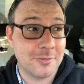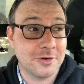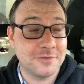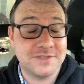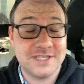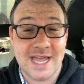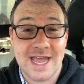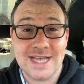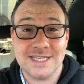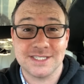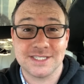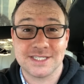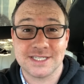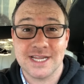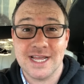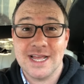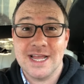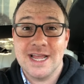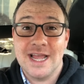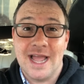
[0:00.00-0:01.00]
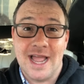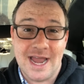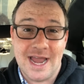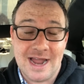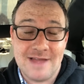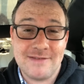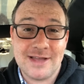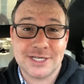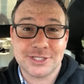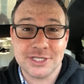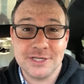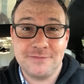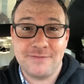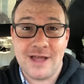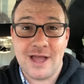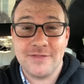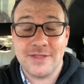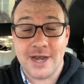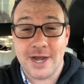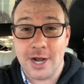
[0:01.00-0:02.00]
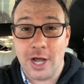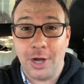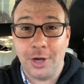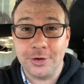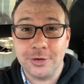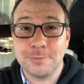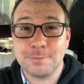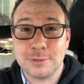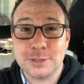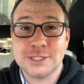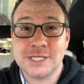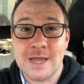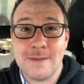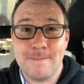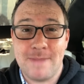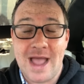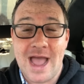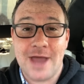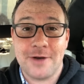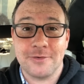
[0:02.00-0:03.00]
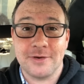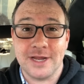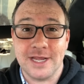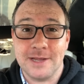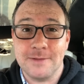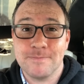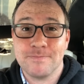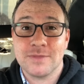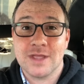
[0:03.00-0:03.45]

of tests, and I've actually found that at 100% battery,